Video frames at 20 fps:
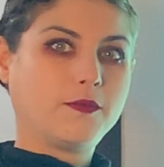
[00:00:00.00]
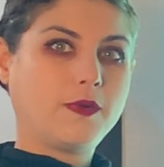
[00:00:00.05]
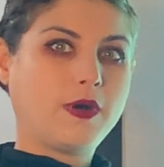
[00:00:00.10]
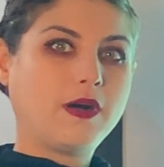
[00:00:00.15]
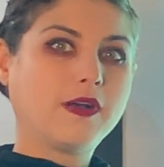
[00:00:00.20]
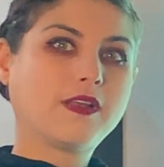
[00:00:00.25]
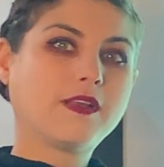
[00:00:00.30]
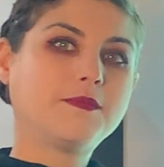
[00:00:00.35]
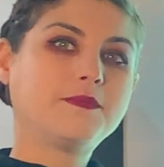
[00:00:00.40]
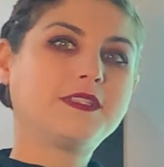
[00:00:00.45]

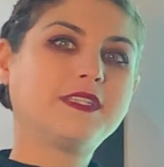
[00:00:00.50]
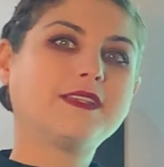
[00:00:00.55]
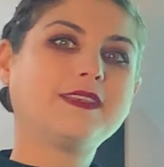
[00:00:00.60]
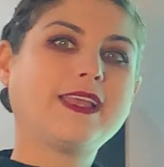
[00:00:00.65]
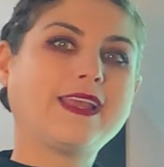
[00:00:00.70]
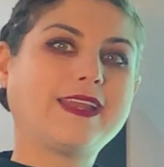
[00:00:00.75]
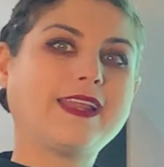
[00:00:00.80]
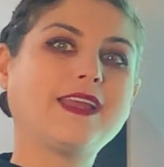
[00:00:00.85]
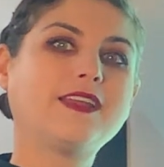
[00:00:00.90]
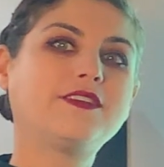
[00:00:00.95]
Welcome to
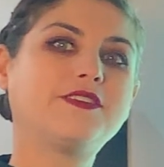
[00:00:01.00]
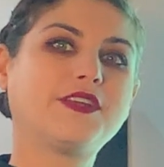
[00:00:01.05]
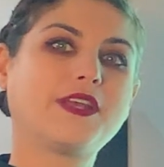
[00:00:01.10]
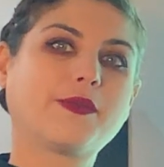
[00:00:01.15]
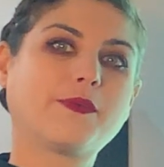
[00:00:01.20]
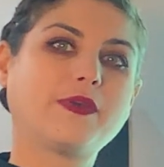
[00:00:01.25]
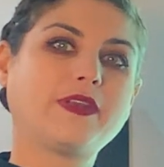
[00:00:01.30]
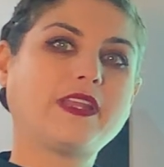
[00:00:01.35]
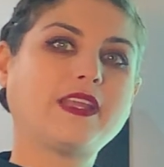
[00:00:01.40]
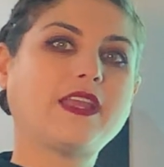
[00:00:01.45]
Late
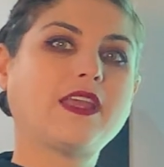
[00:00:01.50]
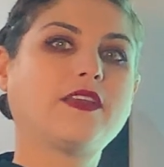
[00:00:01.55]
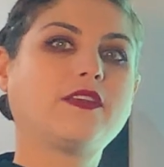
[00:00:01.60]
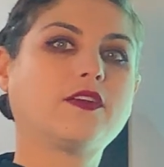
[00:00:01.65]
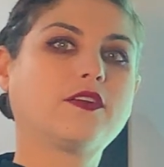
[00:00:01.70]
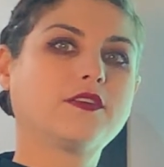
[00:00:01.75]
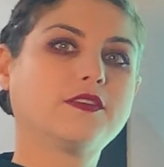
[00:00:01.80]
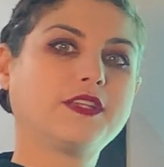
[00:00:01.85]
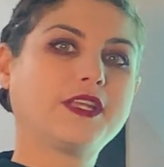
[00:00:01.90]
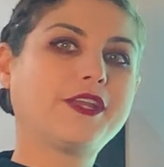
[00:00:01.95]
Antiquity
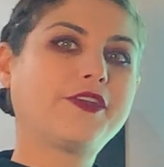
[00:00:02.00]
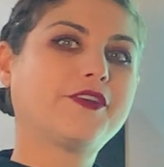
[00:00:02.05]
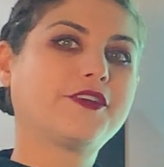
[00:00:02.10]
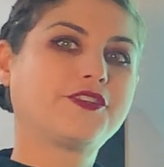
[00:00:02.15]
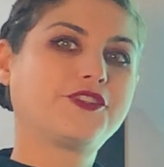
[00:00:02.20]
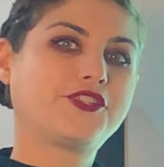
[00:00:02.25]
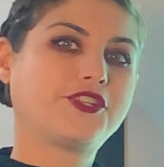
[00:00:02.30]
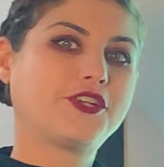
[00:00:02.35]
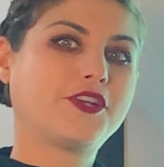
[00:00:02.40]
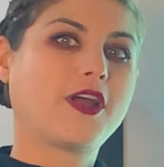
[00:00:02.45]
and Early
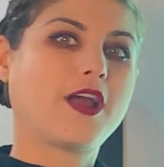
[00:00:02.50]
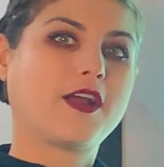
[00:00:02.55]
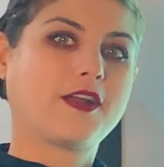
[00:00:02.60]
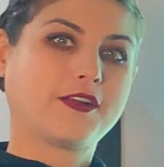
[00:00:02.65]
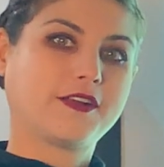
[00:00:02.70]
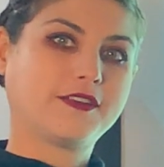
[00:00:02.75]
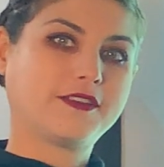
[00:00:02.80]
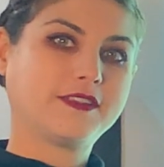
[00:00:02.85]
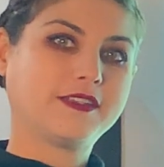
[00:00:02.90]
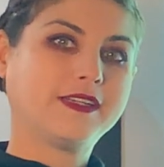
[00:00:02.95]
Christian
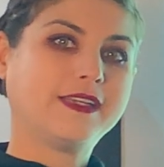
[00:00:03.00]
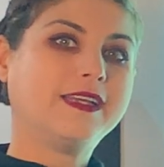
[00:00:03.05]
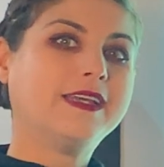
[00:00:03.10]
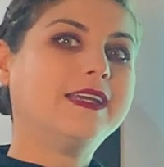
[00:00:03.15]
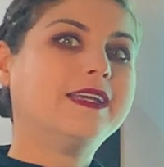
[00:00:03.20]
Art.